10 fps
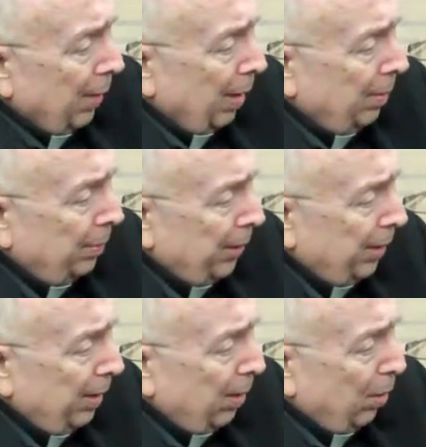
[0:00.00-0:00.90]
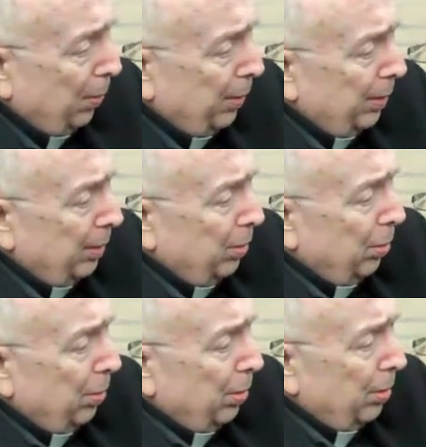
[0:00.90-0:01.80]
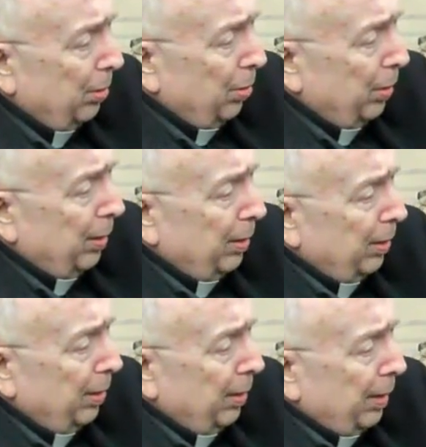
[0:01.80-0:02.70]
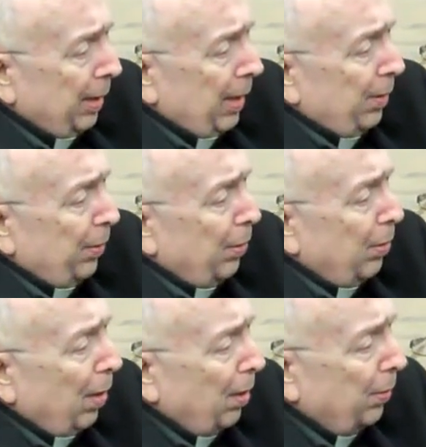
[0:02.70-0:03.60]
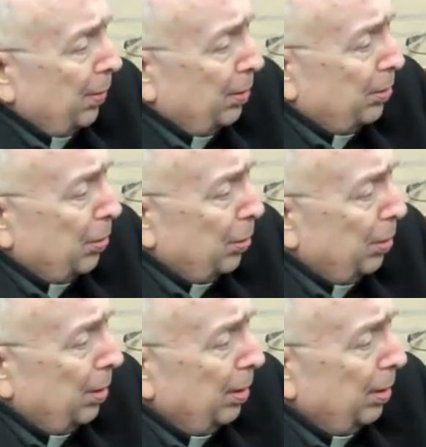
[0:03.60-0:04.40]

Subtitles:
and being open to it, if you love the truth,